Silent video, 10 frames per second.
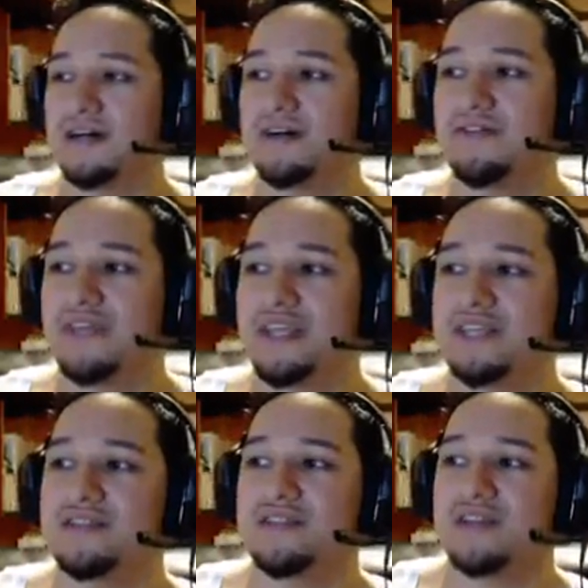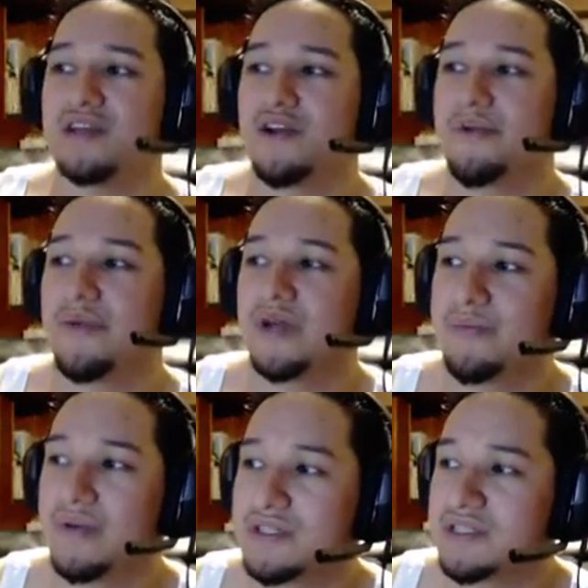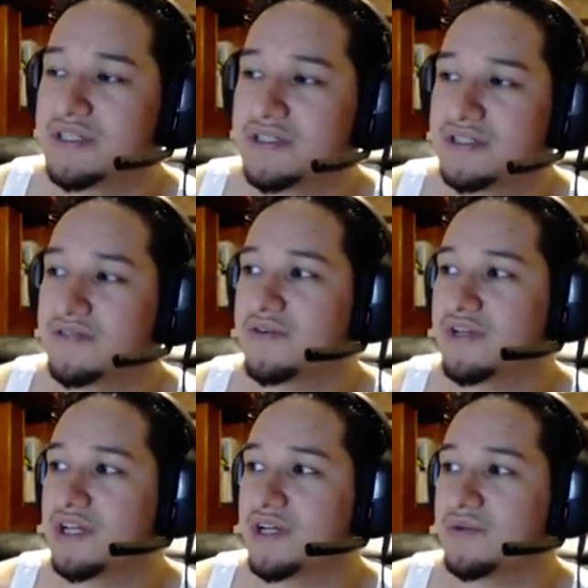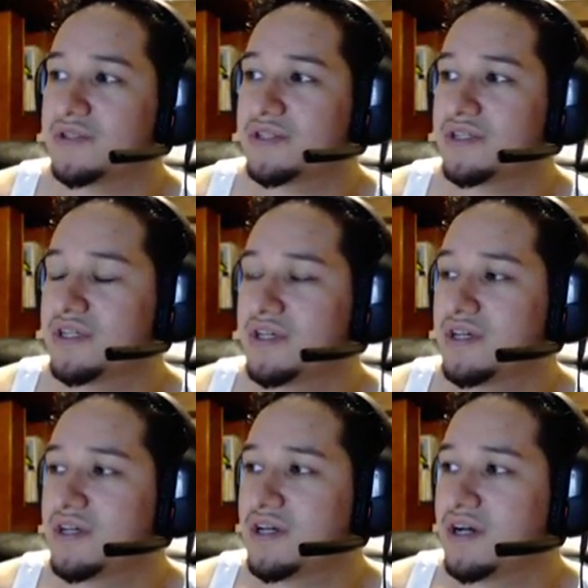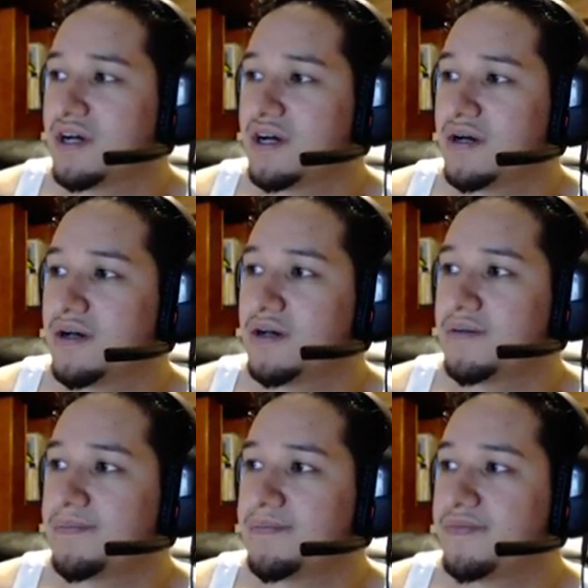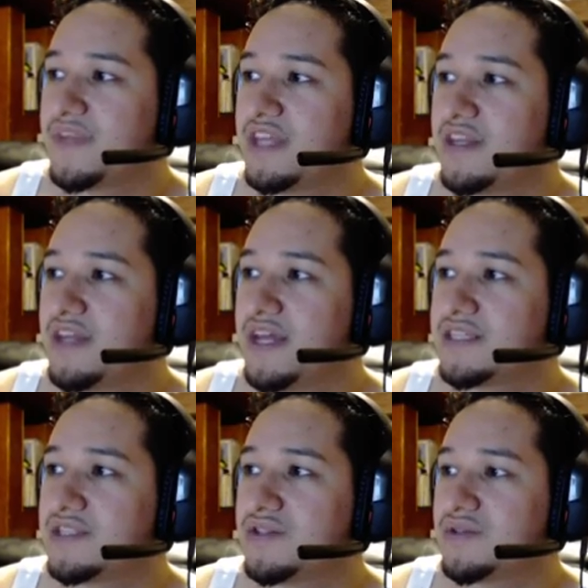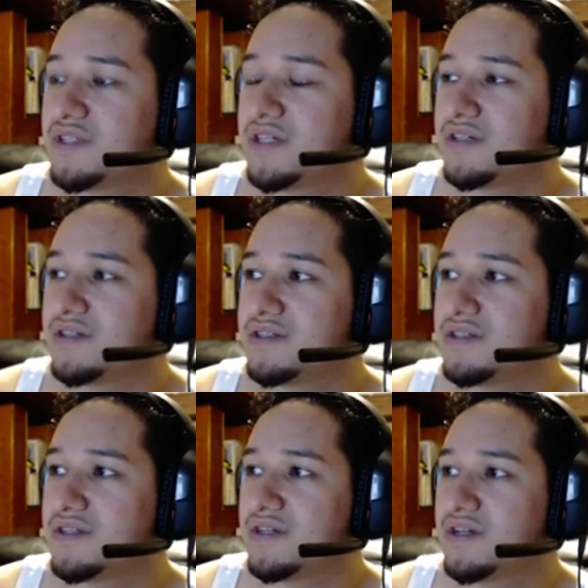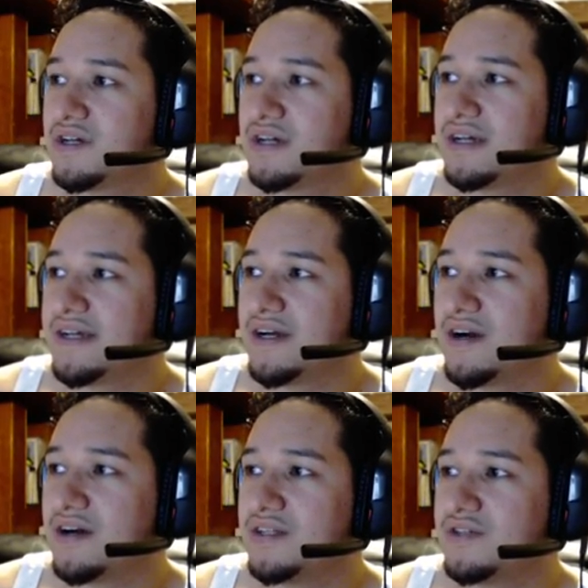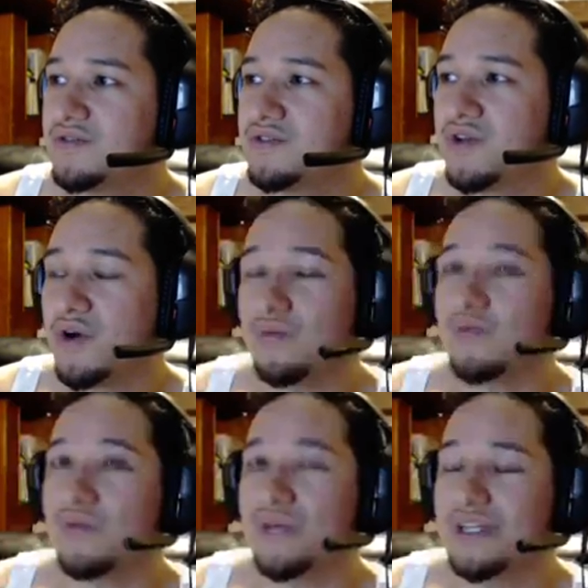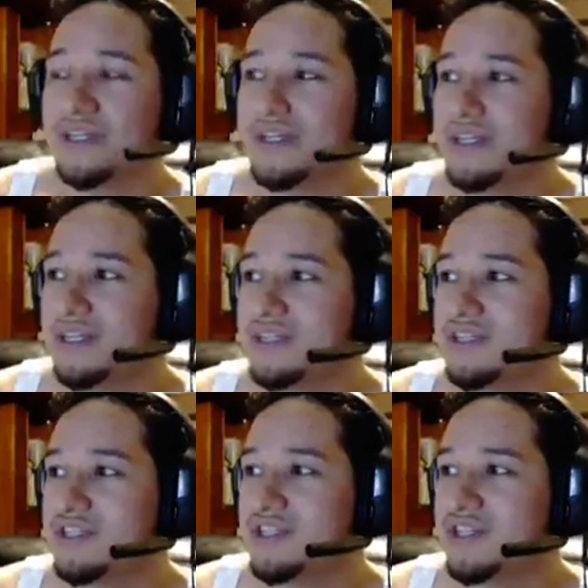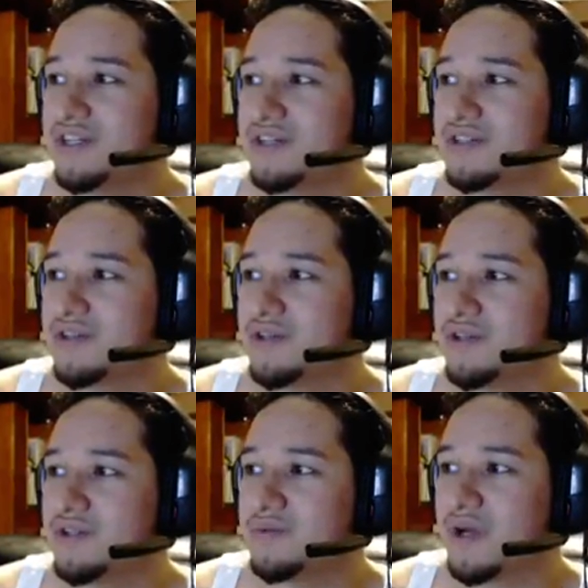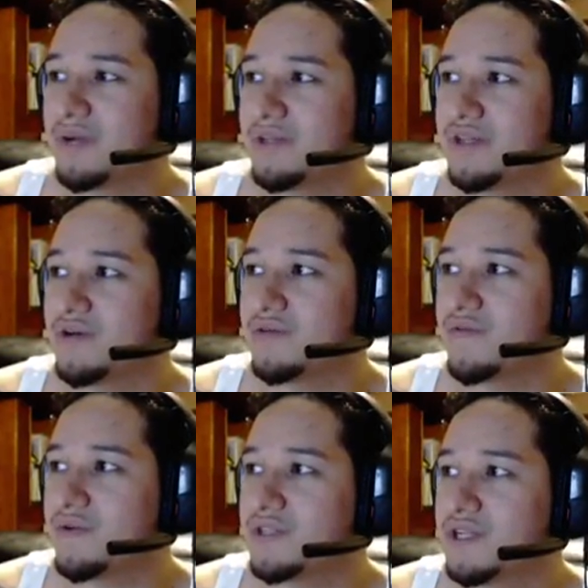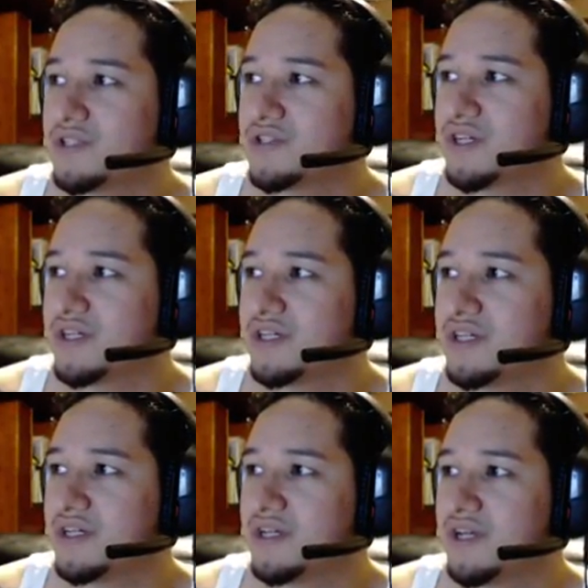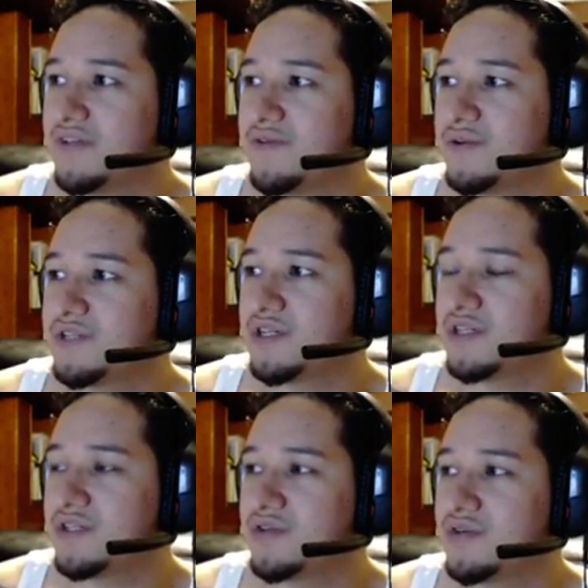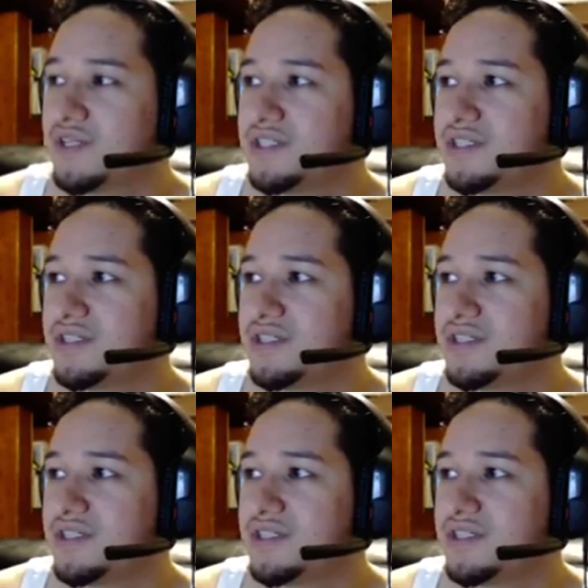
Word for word: these are your bread and butter skills as a frontline Wizard. Then the next two skills, you don't really need Cheer, so you should probably go with Photon Strike and Photon Crush,